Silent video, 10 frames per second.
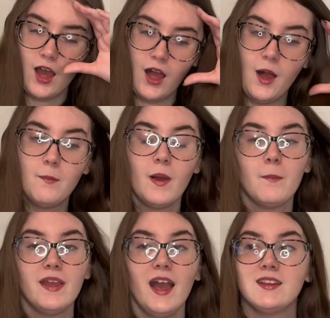Um,
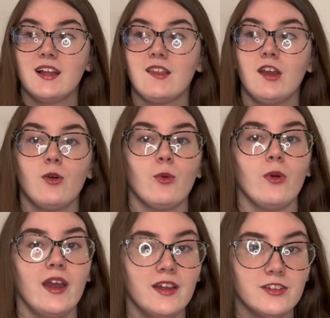but yeah, let's get
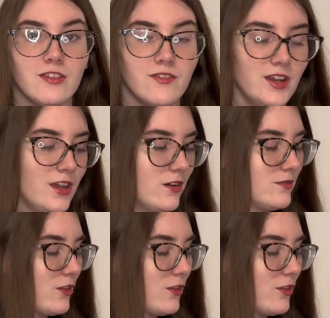right into the video.